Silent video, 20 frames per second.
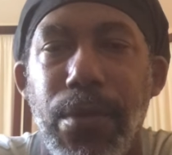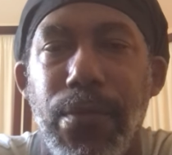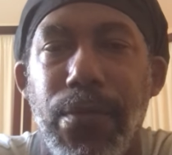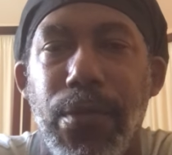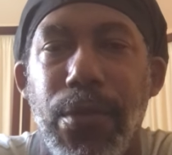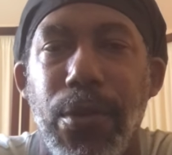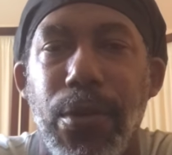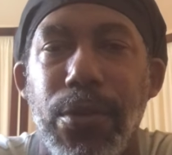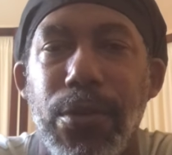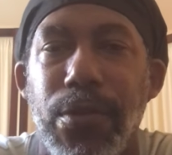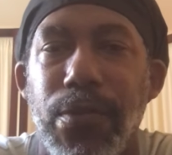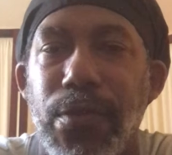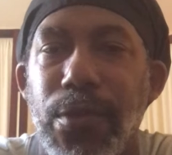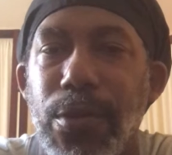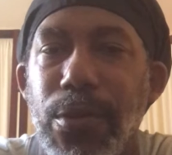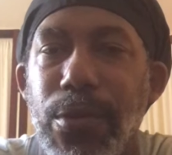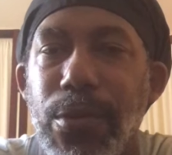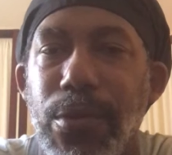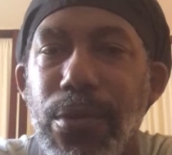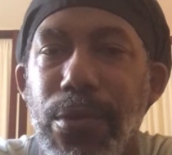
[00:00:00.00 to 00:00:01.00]
For those of
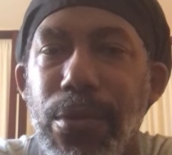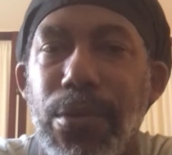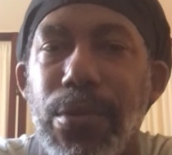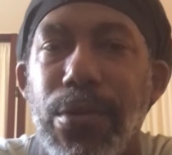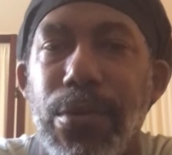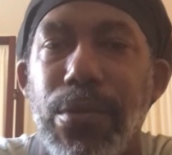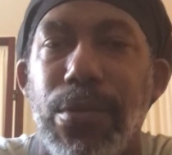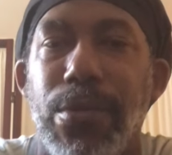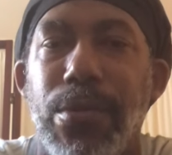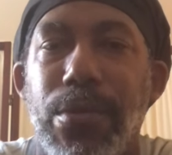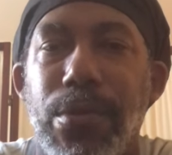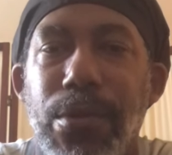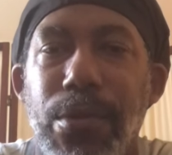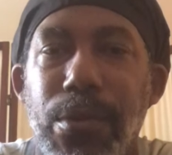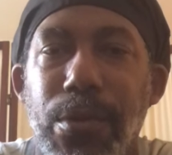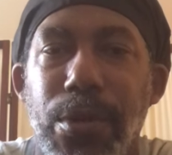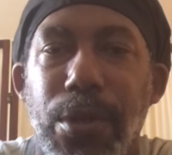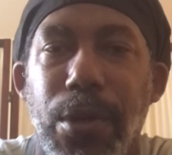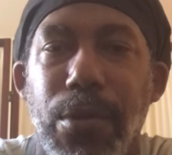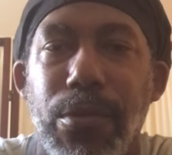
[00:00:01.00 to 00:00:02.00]
you who
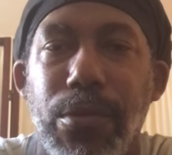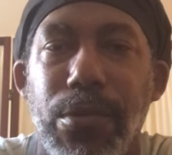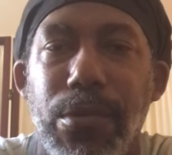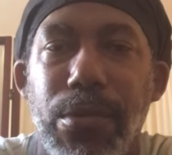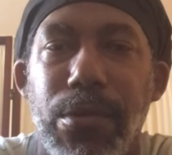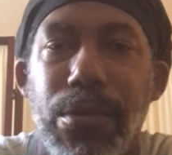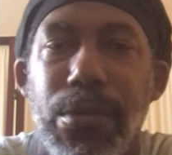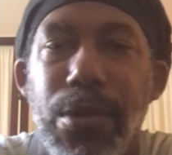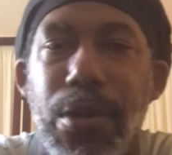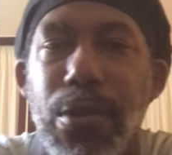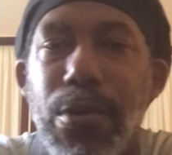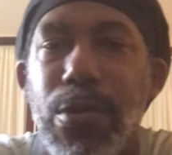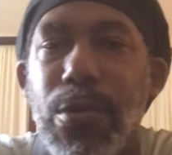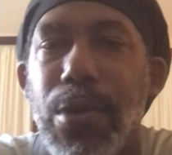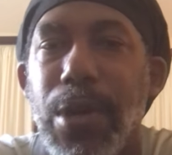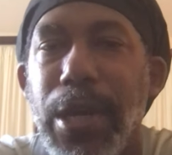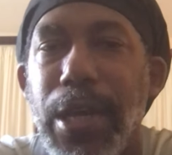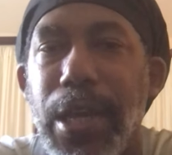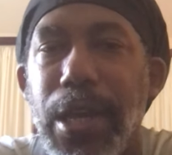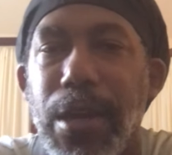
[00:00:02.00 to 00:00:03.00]
don't know who
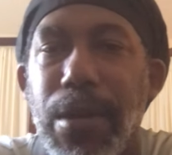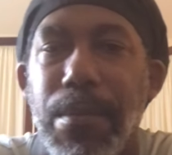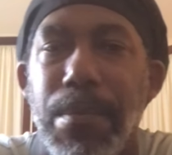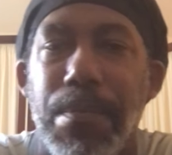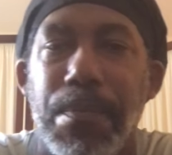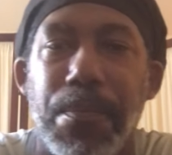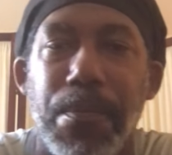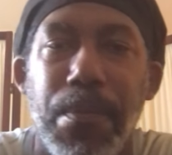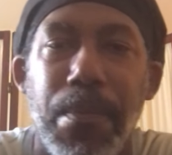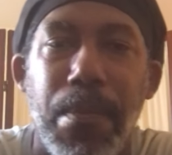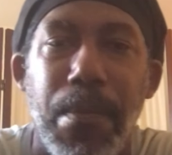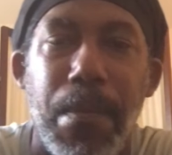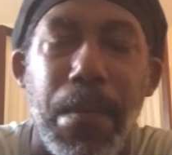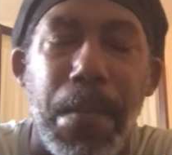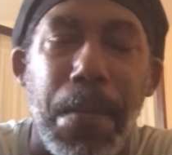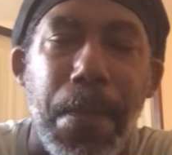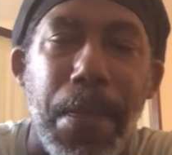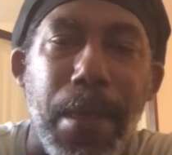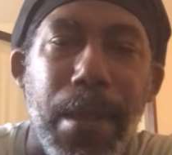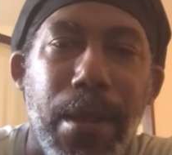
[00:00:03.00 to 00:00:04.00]
I am,
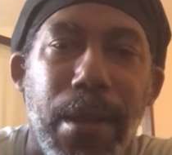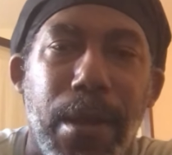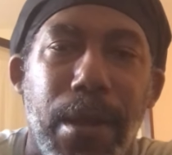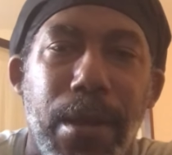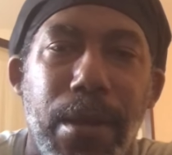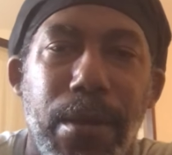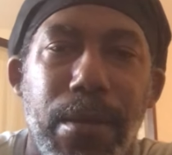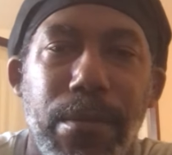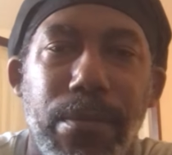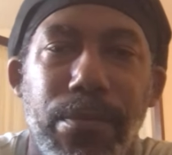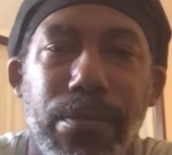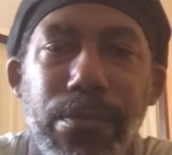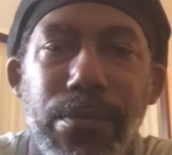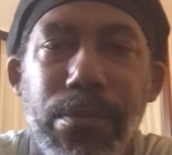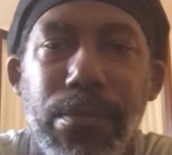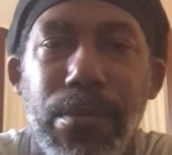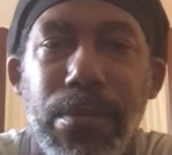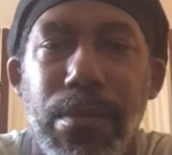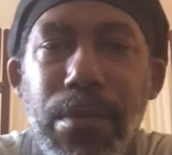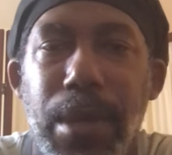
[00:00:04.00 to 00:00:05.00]
um,
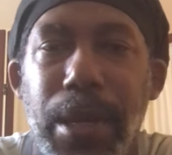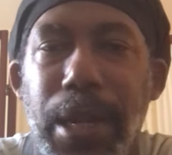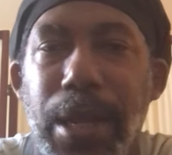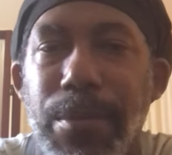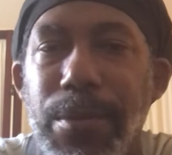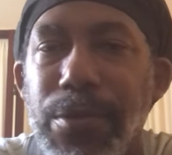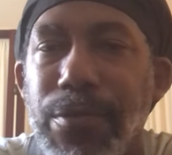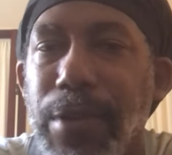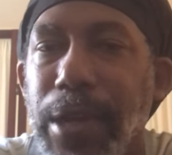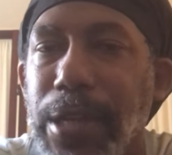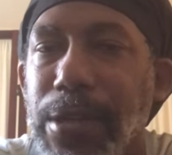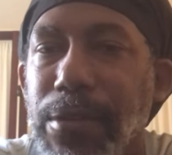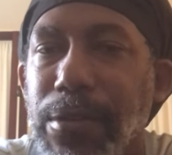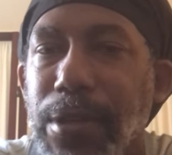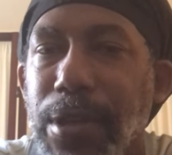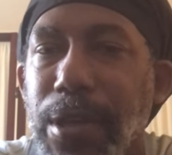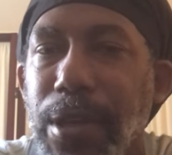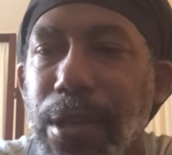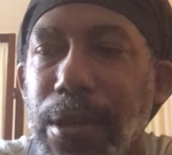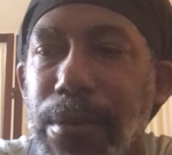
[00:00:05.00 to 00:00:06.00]
my name is Randall
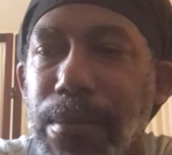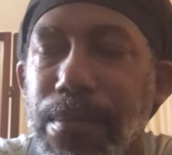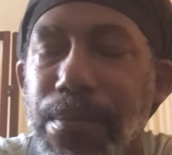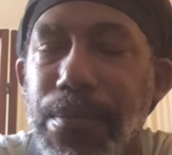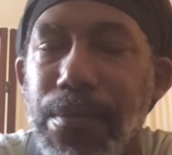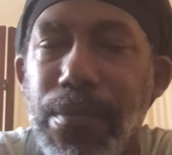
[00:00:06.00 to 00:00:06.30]
King.